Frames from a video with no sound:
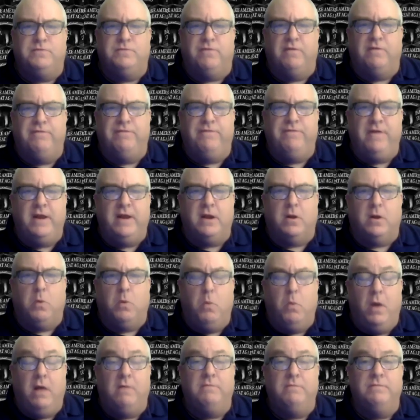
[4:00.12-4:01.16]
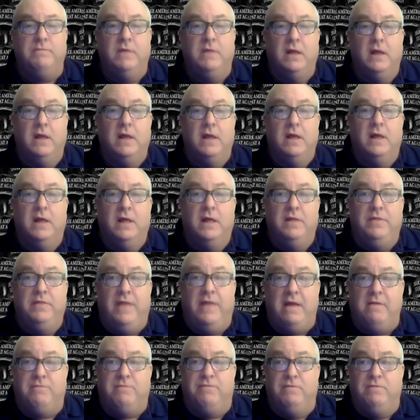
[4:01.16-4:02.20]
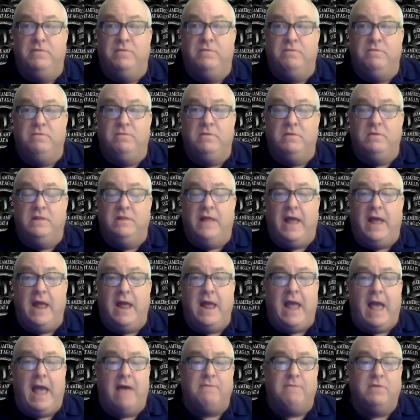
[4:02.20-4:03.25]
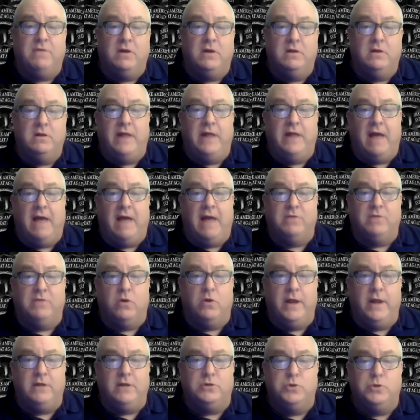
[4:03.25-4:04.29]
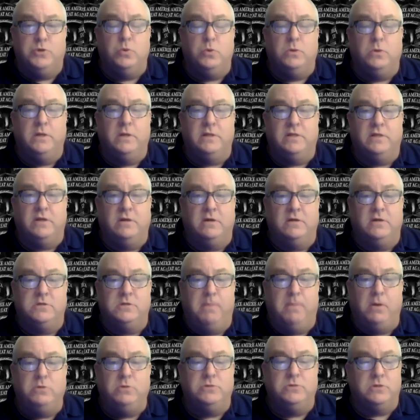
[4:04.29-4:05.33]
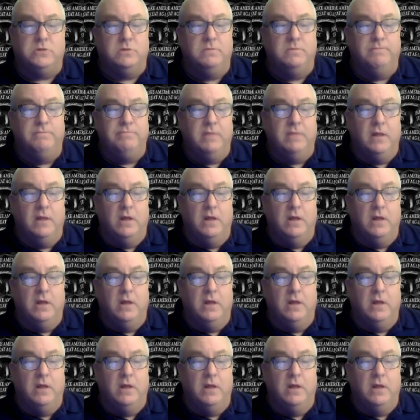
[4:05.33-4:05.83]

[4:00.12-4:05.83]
for fear? Well, they they have a great tool at their disposal,